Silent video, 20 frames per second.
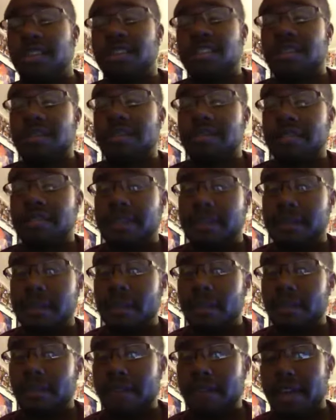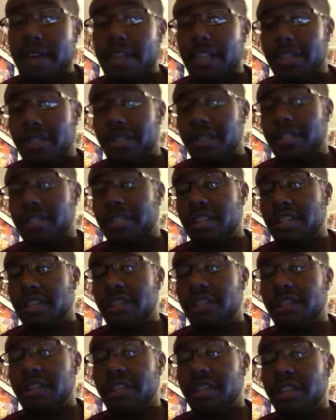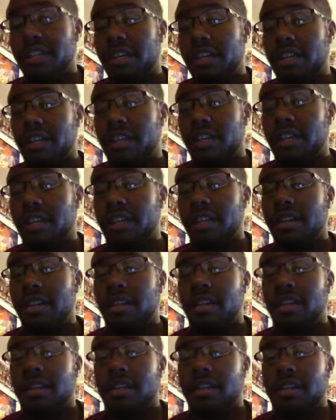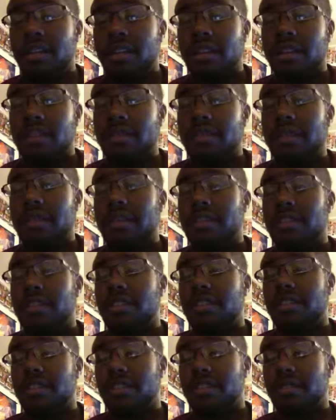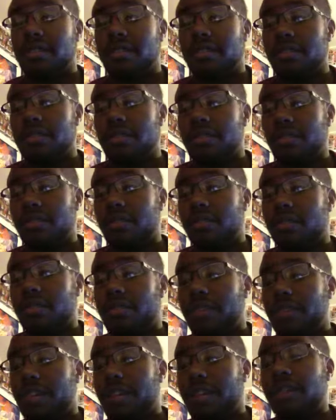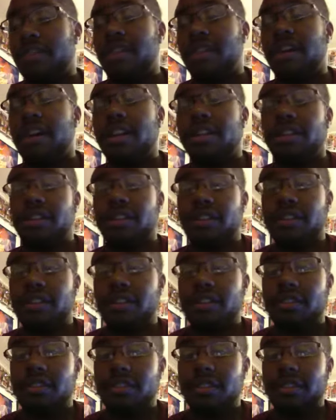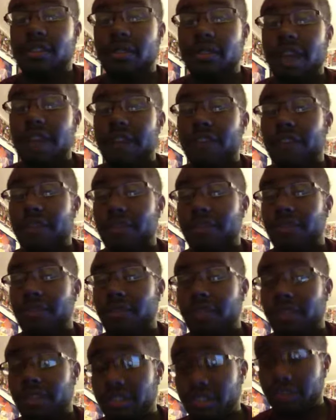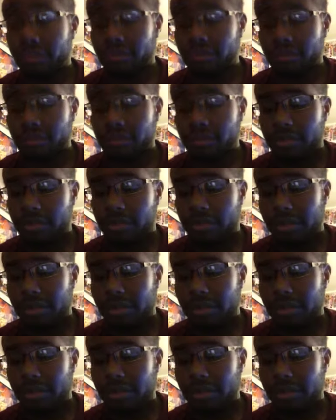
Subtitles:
SummerSlam to have a match. So this definitely makes the carries on the rivalry between the two. So